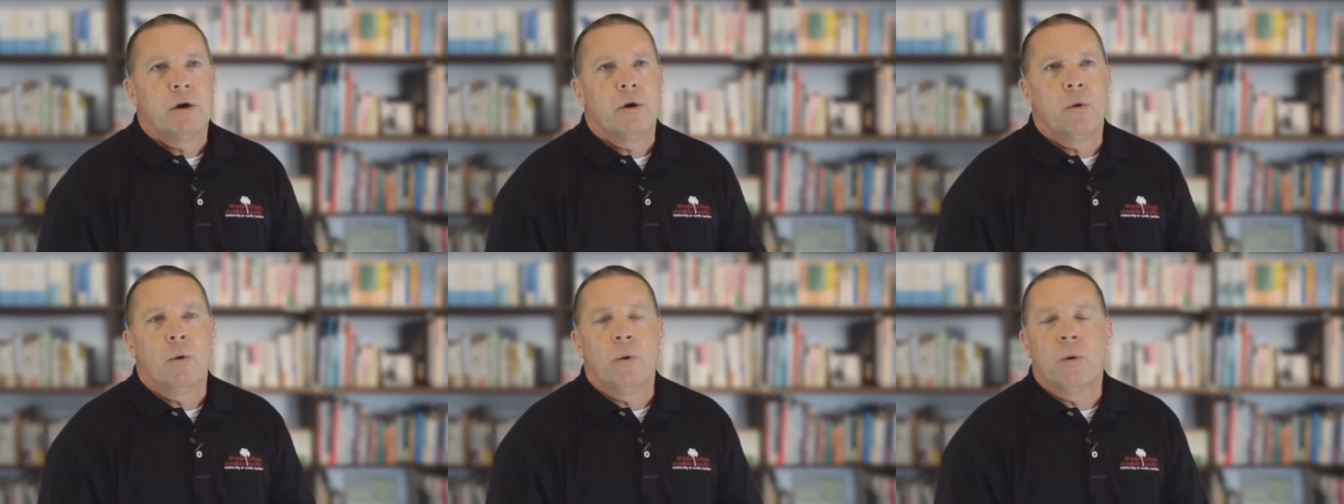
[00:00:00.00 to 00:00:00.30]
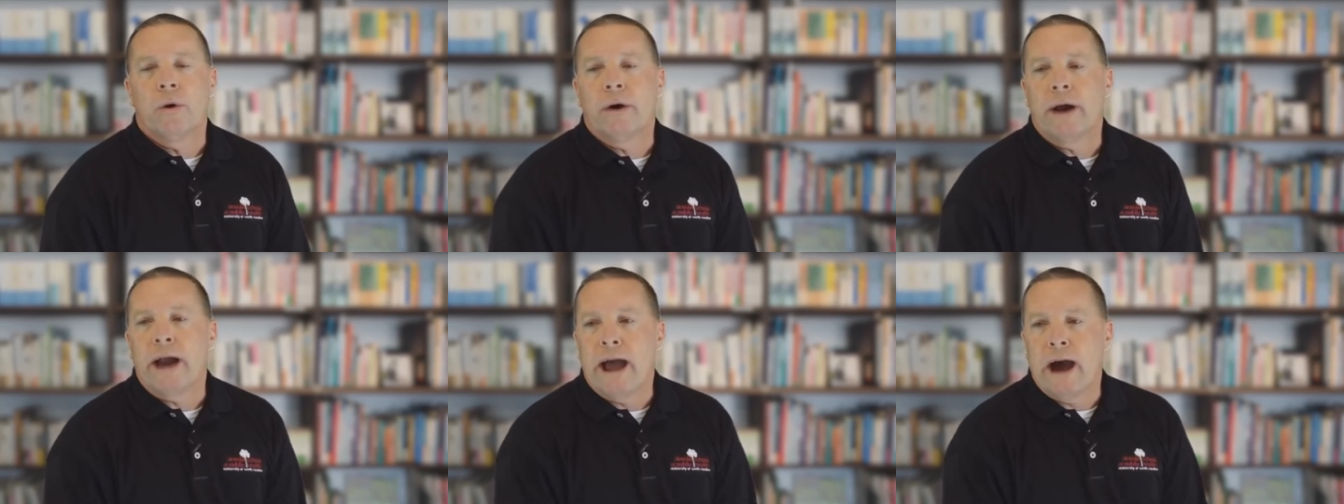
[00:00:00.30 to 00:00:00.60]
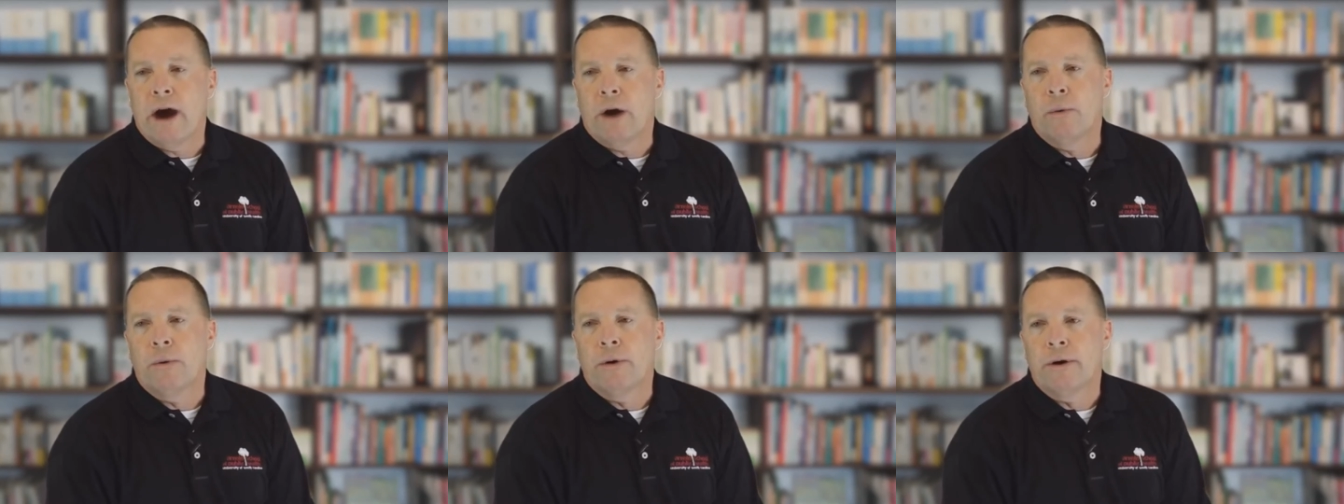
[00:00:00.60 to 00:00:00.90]
or
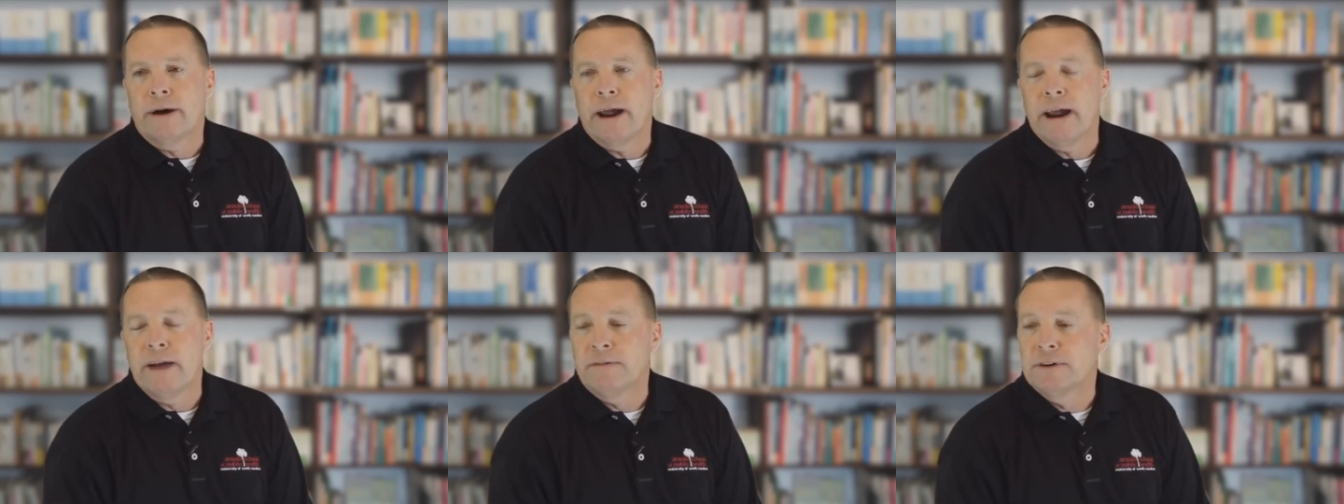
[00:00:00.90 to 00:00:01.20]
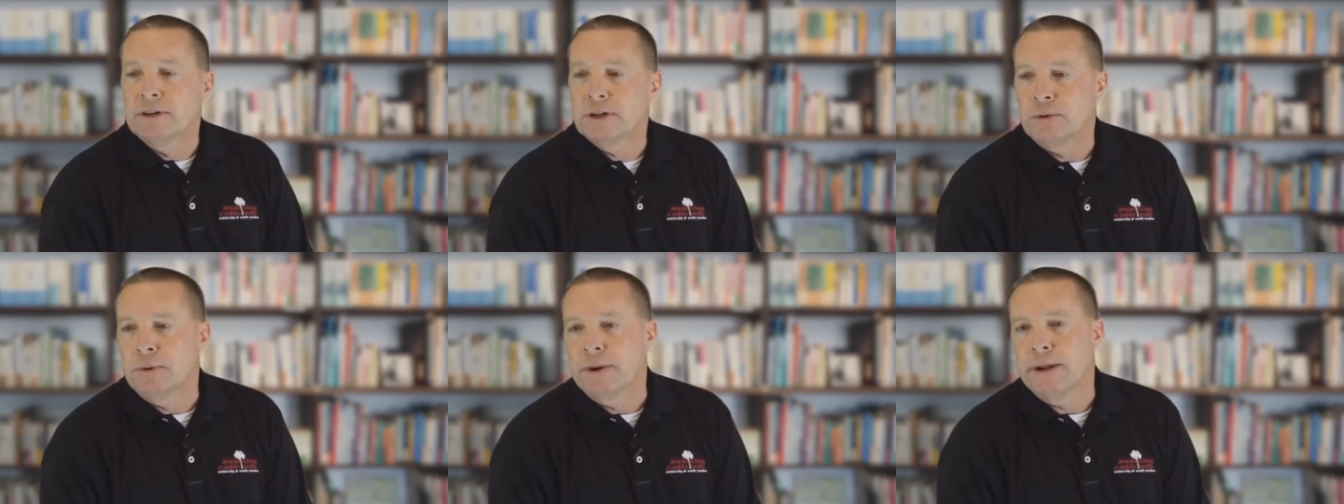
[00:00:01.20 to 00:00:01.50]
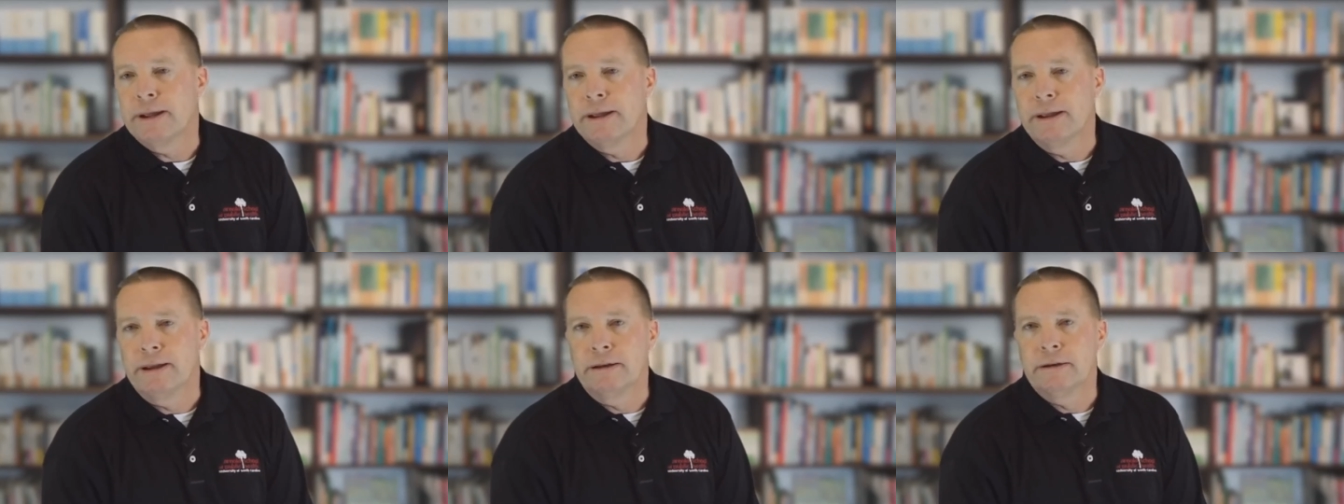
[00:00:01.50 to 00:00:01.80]
our ever
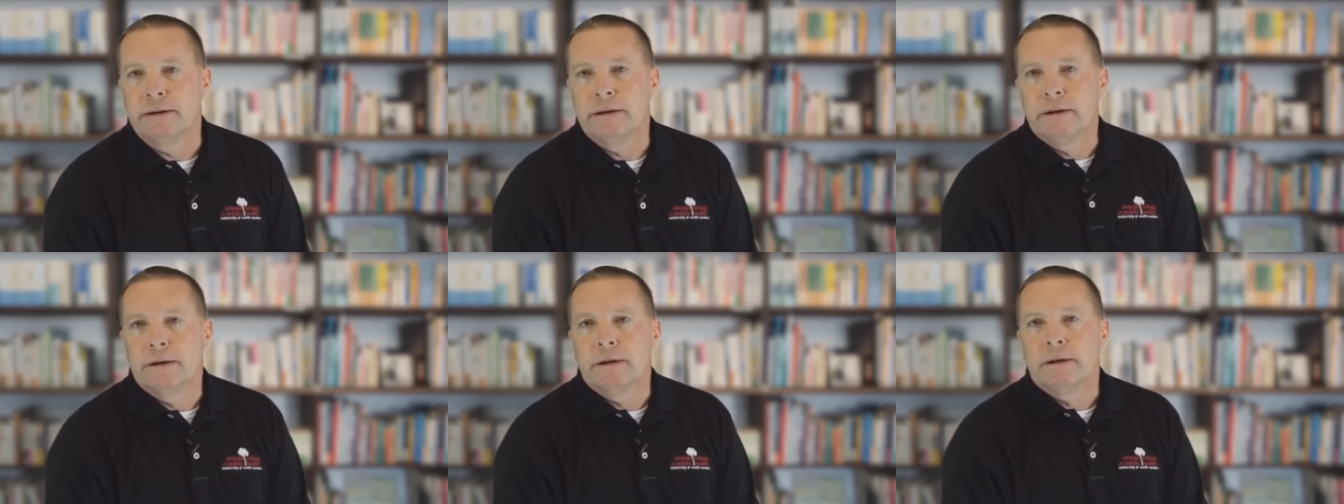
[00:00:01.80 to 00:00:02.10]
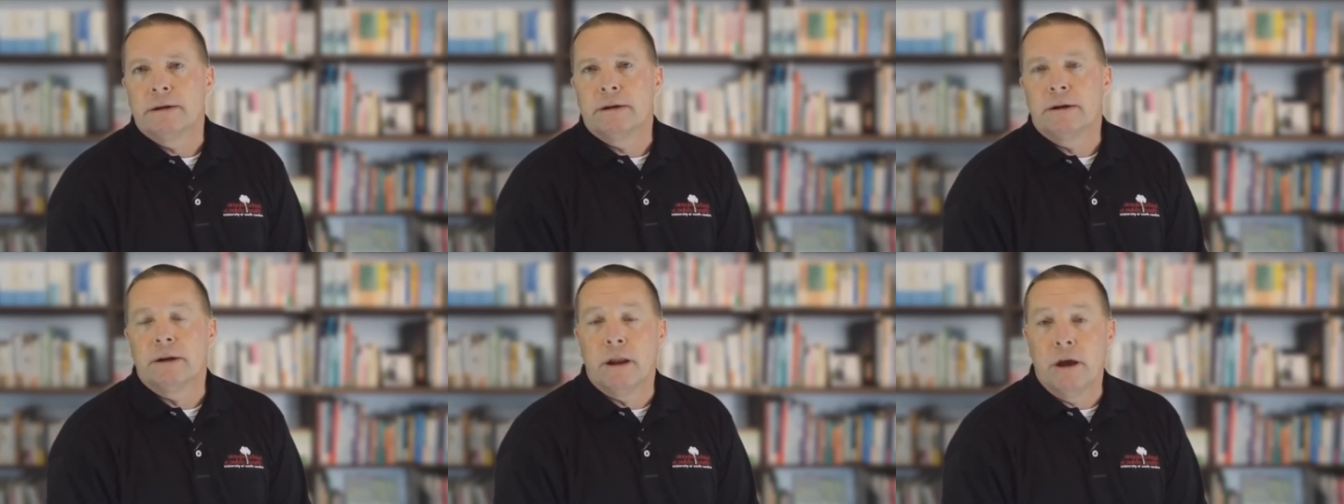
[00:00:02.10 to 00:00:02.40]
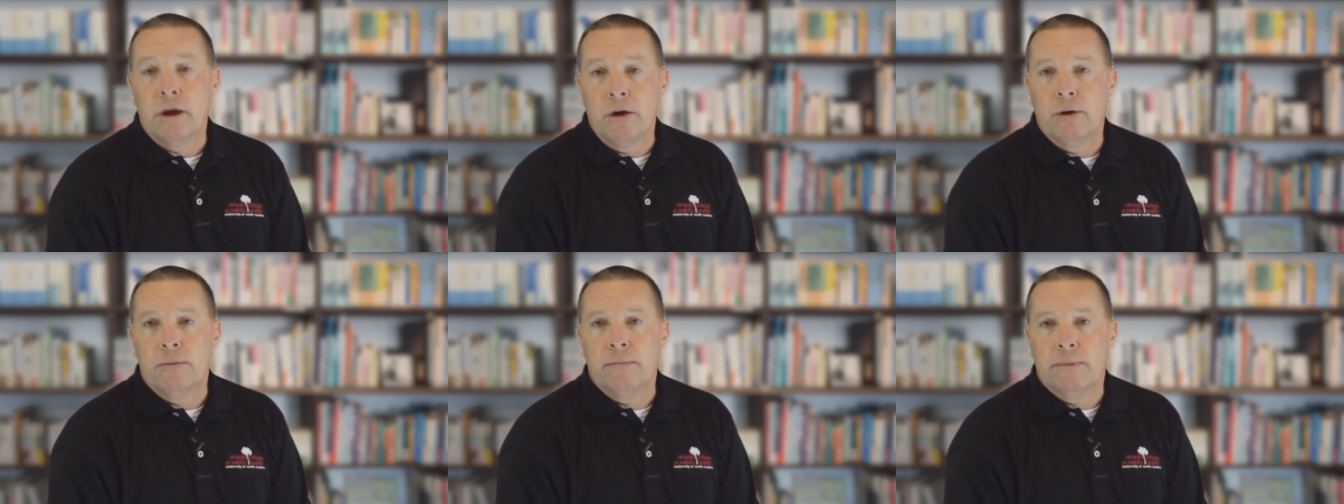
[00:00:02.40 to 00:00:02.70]
shrinking
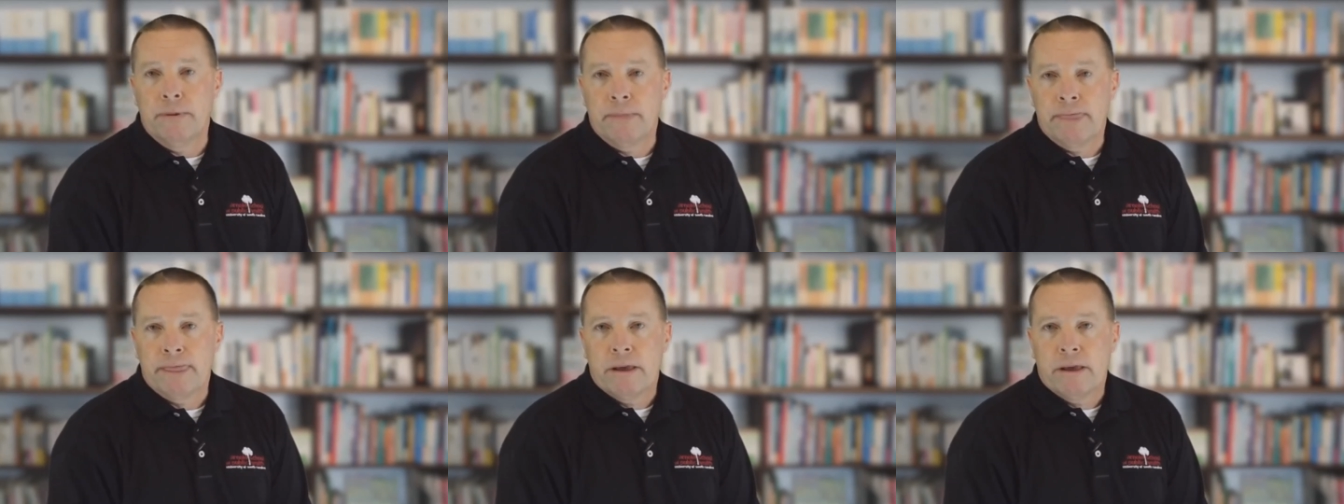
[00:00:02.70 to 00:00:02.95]
globe,